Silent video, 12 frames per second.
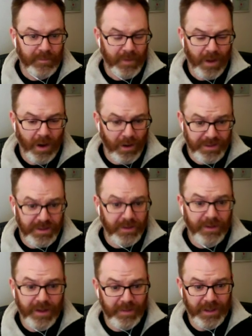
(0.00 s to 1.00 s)
are still
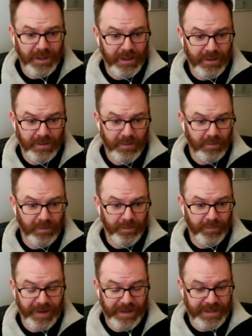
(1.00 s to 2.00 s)
going to be
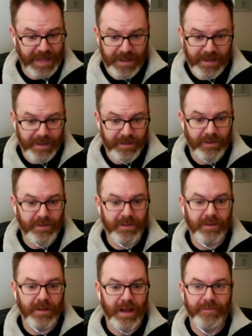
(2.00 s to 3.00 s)
fantastic. They'll
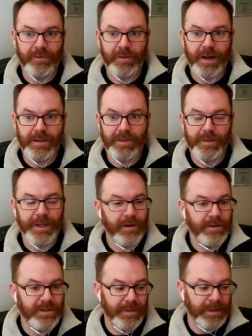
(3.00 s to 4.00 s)
still have great
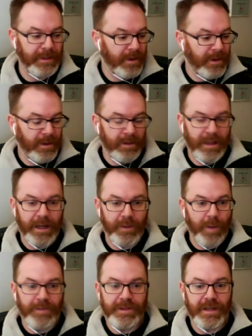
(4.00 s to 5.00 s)
speakers. I mean, like
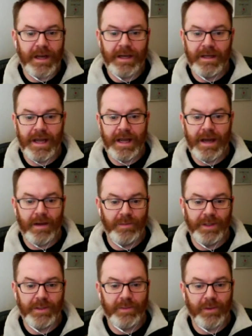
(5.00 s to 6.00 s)
Web Design Day out in
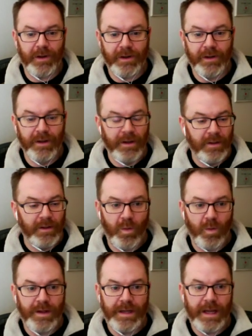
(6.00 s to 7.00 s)
Pittsburgh,
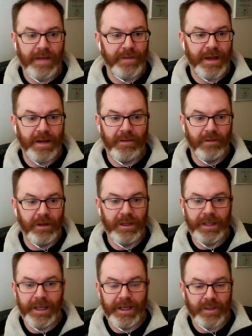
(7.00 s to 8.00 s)
one-day event,
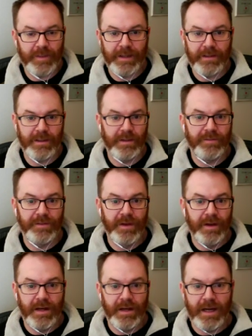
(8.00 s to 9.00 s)
really inexpensive,
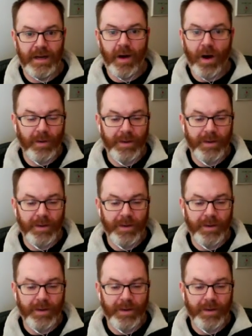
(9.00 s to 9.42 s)
always